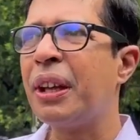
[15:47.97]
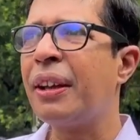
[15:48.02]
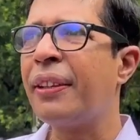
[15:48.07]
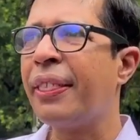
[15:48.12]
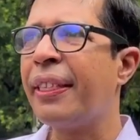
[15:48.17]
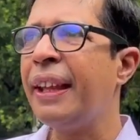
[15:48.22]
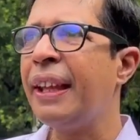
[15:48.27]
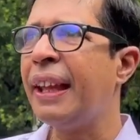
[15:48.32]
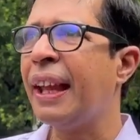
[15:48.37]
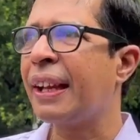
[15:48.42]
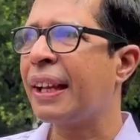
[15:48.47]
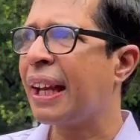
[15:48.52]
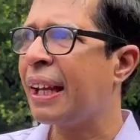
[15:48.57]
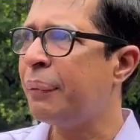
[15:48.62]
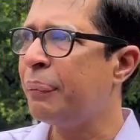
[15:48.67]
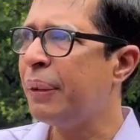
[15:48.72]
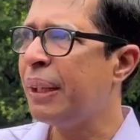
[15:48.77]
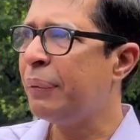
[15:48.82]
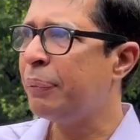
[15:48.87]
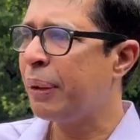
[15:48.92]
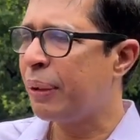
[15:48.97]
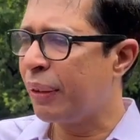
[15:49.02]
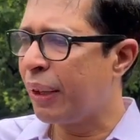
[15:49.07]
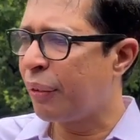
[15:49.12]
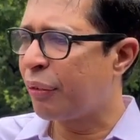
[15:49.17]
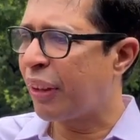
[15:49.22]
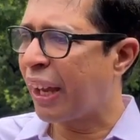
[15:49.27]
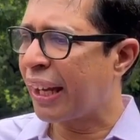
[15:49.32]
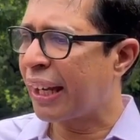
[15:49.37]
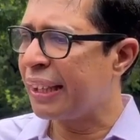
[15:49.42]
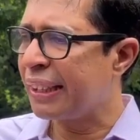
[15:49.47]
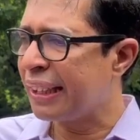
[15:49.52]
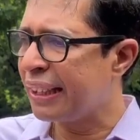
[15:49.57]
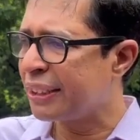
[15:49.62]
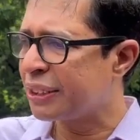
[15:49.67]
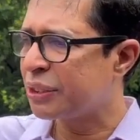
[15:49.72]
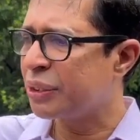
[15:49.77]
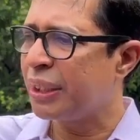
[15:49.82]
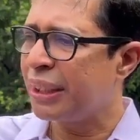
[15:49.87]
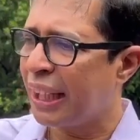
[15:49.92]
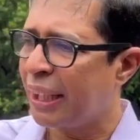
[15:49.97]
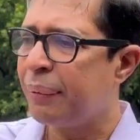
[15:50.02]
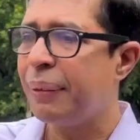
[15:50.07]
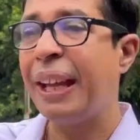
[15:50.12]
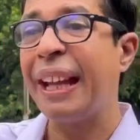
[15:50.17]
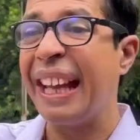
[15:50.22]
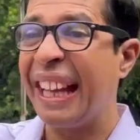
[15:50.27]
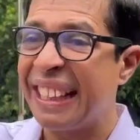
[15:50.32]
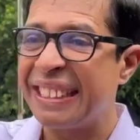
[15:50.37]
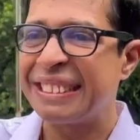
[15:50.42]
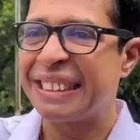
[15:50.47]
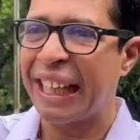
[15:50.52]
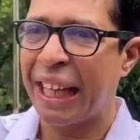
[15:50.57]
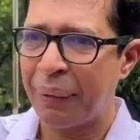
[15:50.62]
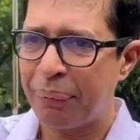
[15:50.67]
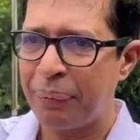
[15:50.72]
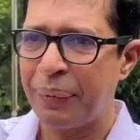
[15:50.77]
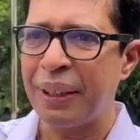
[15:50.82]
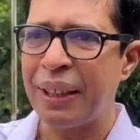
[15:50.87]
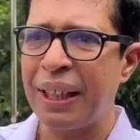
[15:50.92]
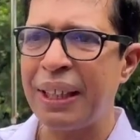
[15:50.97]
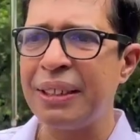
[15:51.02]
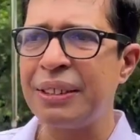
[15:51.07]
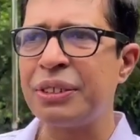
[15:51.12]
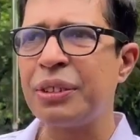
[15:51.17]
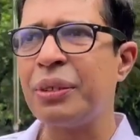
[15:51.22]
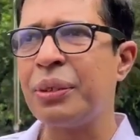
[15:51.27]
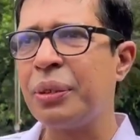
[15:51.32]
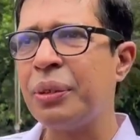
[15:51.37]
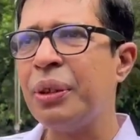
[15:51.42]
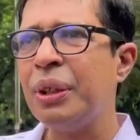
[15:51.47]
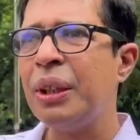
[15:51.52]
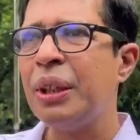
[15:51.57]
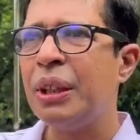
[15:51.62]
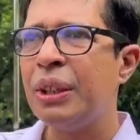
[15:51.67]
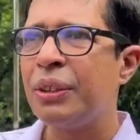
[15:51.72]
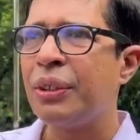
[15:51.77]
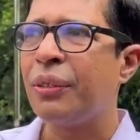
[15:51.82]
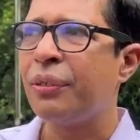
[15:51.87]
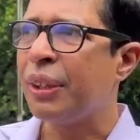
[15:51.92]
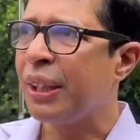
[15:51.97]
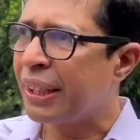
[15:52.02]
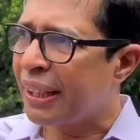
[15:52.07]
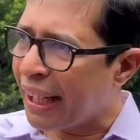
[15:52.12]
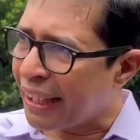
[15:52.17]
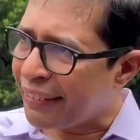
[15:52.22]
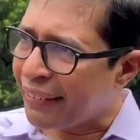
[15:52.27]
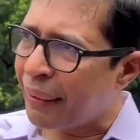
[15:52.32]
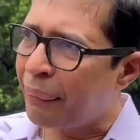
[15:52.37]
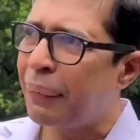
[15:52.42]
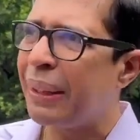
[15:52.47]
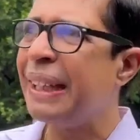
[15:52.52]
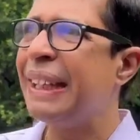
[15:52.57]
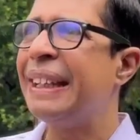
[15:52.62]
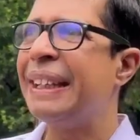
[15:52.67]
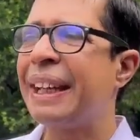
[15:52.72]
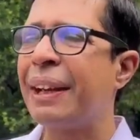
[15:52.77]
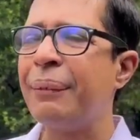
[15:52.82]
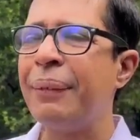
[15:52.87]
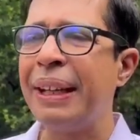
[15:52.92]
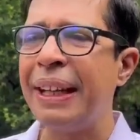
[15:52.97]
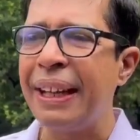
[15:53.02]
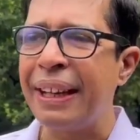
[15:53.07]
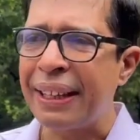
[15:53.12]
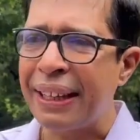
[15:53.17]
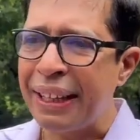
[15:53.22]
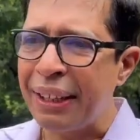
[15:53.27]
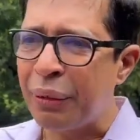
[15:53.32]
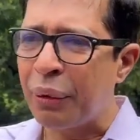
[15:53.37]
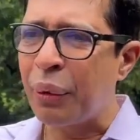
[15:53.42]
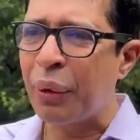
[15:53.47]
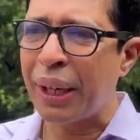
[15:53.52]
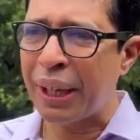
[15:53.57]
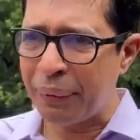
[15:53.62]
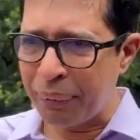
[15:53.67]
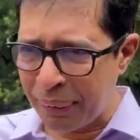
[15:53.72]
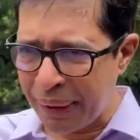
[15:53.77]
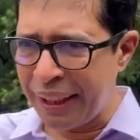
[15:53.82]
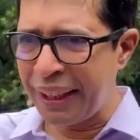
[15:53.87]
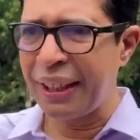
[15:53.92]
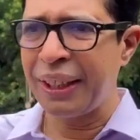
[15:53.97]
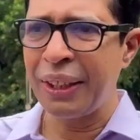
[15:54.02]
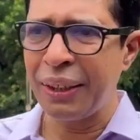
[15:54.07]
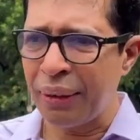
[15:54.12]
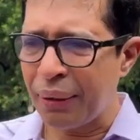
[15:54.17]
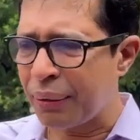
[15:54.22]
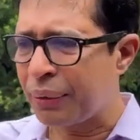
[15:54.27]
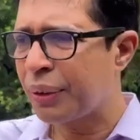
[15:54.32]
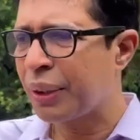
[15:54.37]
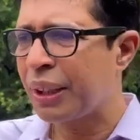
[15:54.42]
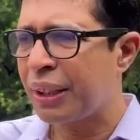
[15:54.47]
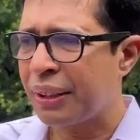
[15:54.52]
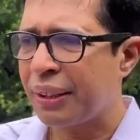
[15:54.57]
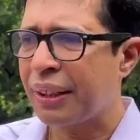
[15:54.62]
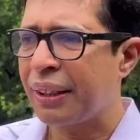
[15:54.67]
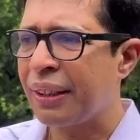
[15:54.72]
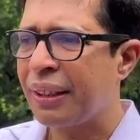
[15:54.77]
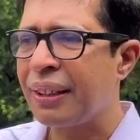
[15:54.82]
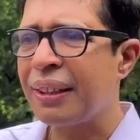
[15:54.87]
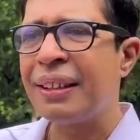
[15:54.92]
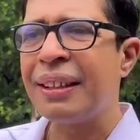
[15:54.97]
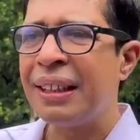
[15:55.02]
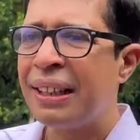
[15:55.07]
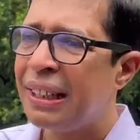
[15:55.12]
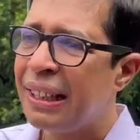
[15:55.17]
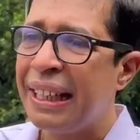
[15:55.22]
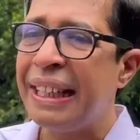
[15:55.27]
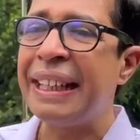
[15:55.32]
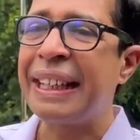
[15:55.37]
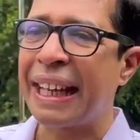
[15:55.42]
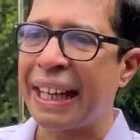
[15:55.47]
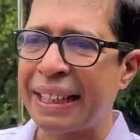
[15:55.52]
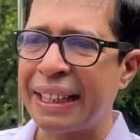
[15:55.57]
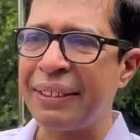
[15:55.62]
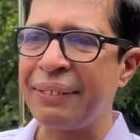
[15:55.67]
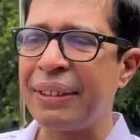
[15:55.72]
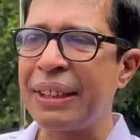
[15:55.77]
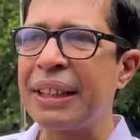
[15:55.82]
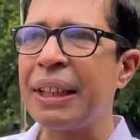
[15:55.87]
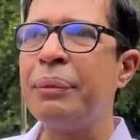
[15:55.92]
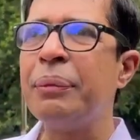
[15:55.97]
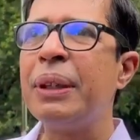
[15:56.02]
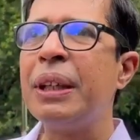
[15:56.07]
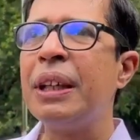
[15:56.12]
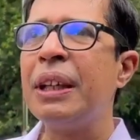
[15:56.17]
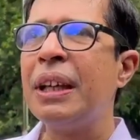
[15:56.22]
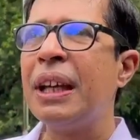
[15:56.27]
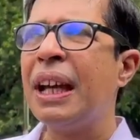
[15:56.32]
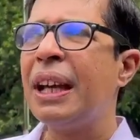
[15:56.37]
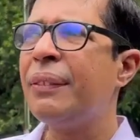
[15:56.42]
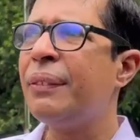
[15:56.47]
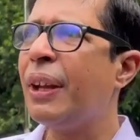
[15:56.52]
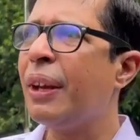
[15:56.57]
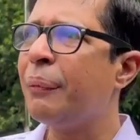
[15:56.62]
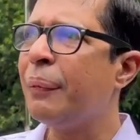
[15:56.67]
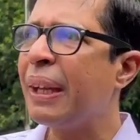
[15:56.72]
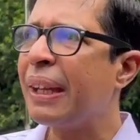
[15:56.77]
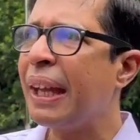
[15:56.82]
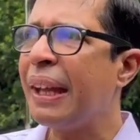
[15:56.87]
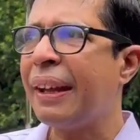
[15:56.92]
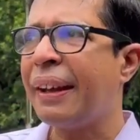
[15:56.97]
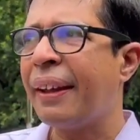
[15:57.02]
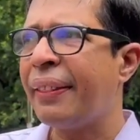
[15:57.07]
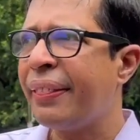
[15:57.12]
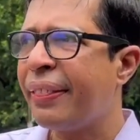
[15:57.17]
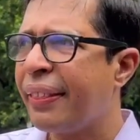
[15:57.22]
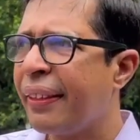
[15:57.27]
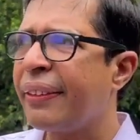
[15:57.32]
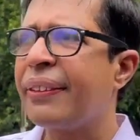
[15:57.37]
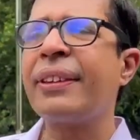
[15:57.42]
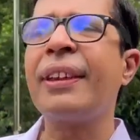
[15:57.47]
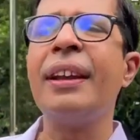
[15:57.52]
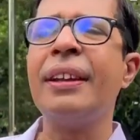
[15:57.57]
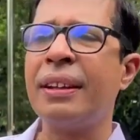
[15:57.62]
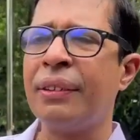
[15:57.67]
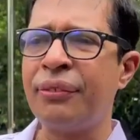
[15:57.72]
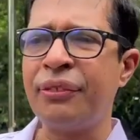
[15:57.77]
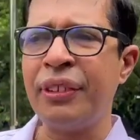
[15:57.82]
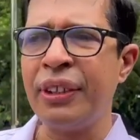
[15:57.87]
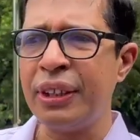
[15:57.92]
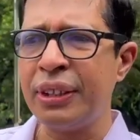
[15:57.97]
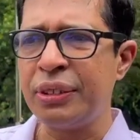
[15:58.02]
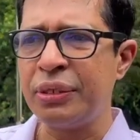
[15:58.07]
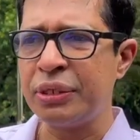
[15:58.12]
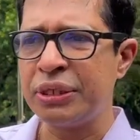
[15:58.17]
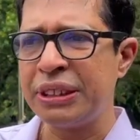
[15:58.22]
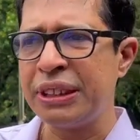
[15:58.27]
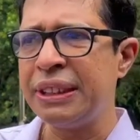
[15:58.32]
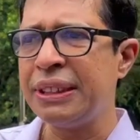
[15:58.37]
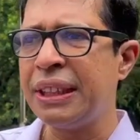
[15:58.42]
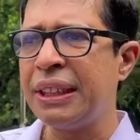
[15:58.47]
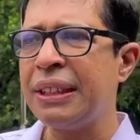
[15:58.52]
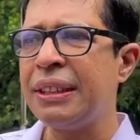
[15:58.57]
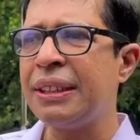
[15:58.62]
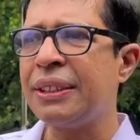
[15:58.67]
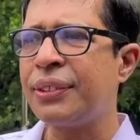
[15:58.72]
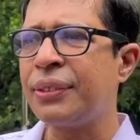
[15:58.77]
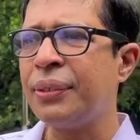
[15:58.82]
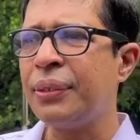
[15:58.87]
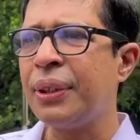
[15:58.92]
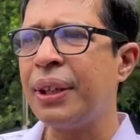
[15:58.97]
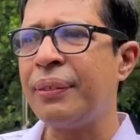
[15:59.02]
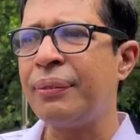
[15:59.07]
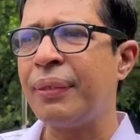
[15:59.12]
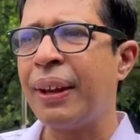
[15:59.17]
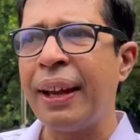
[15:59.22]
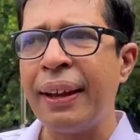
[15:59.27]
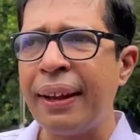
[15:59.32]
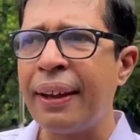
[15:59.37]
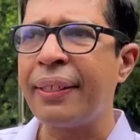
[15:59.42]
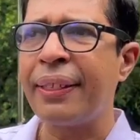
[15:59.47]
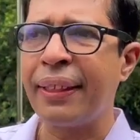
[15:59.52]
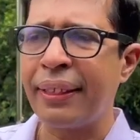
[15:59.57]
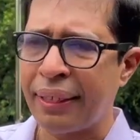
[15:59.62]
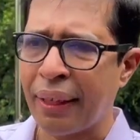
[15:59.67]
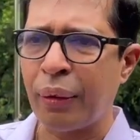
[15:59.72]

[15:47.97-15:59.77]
see there can be between a faculty and a student there'll be an age gap, and so so we'll get somebody intermediately who can be you know uh, interacting with them. And we are making consistent effort to see that the student wellness is